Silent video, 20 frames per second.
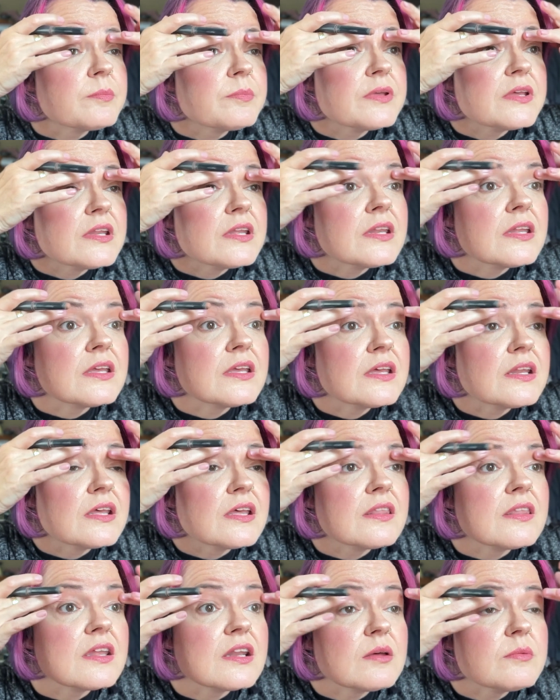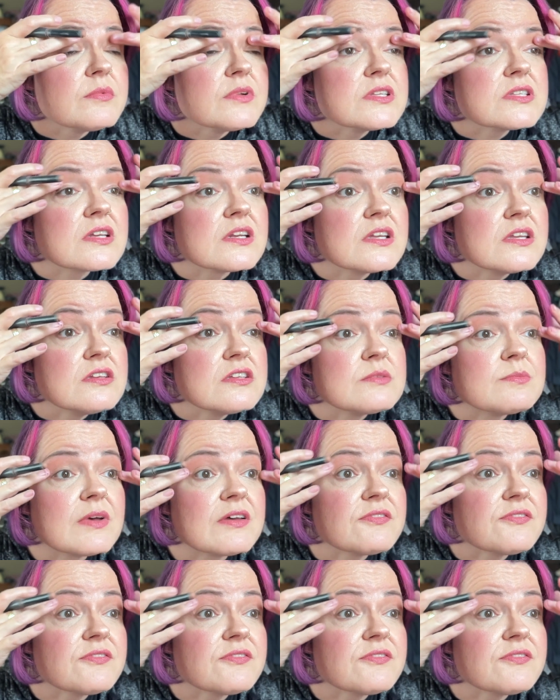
Put it in, and then I'm just going to use my